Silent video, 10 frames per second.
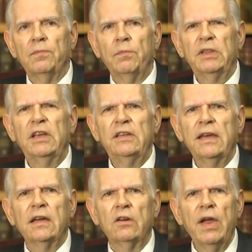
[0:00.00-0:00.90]
but they
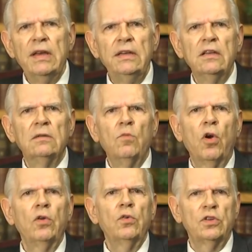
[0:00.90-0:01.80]
take a great deal
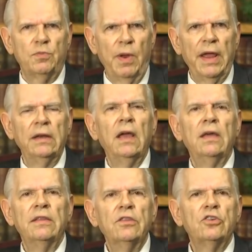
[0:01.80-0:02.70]
more to explain
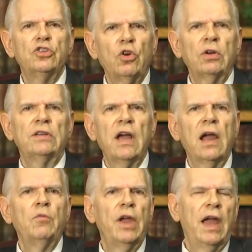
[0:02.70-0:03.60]
than the short
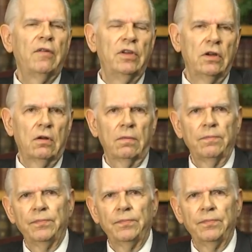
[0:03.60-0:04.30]
time we have here.